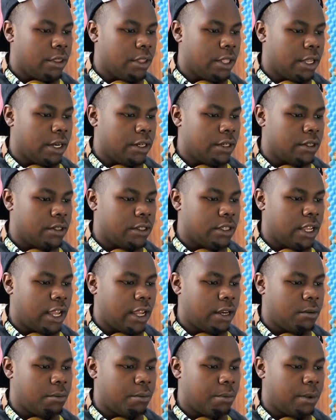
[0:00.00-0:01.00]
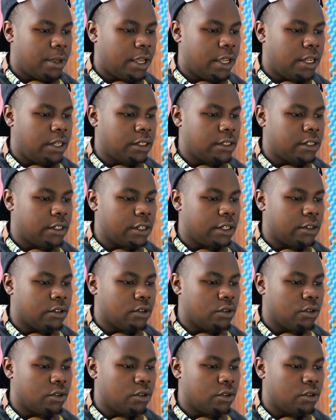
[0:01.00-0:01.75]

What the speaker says: then start painting.